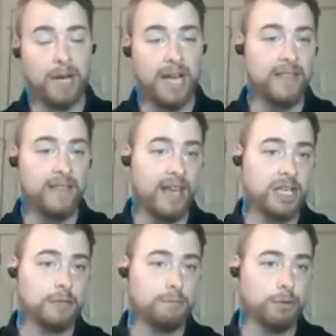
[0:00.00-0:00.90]
by the
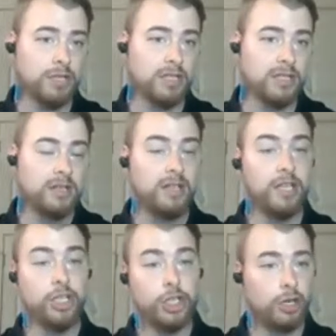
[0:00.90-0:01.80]
experts
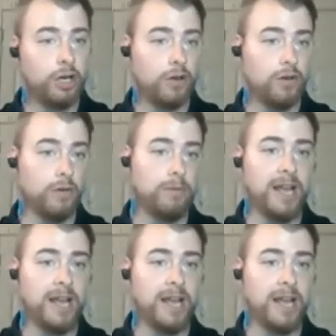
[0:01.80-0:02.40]
in Chicago,